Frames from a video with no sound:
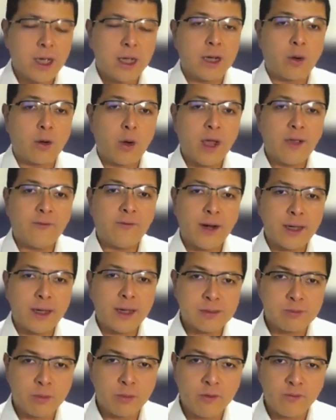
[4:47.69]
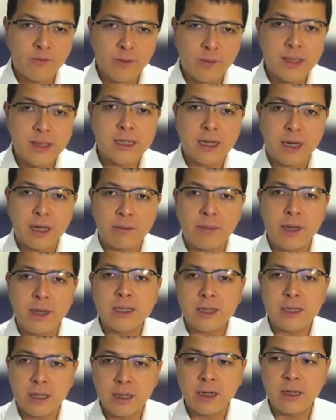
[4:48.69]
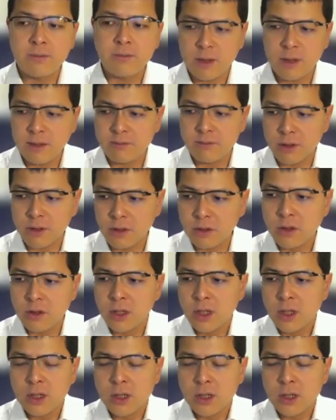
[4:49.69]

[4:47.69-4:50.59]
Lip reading: The white flags movements are basically people